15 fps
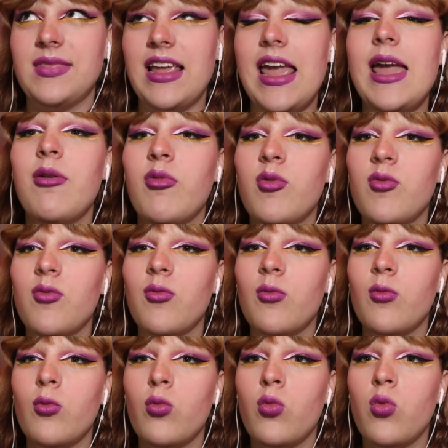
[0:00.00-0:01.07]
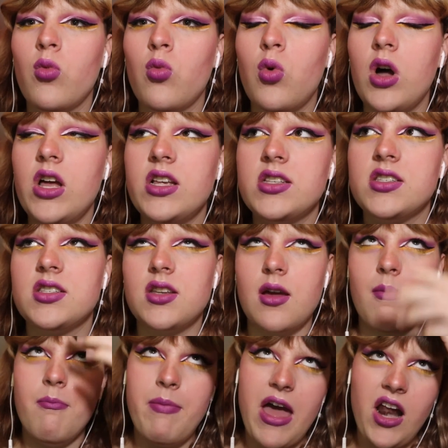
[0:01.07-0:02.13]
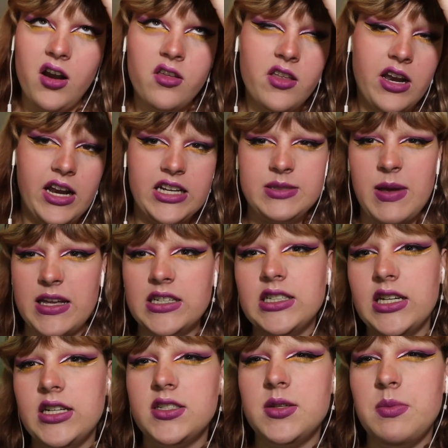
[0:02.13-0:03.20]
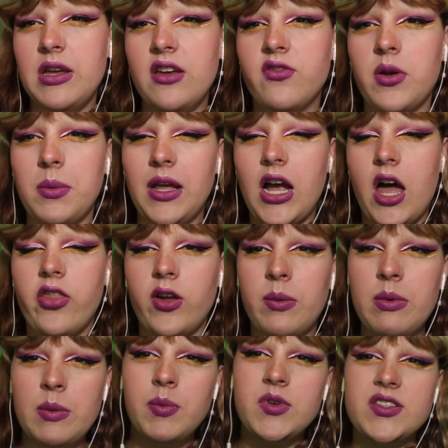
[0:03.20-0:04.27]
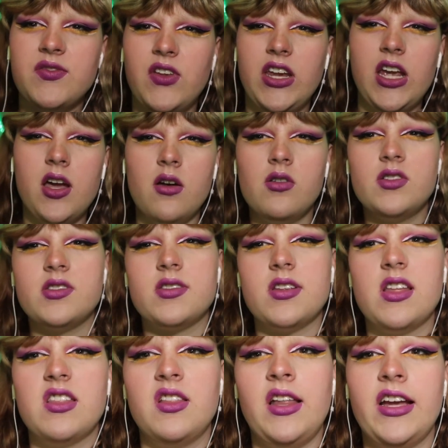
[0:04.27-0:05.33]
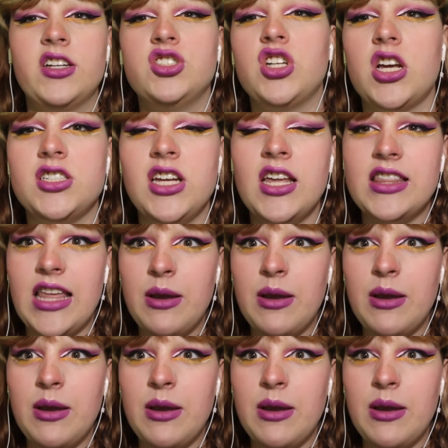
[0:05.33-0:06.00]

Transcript: it was better than I expected it to be from like other people's videos, like judging it.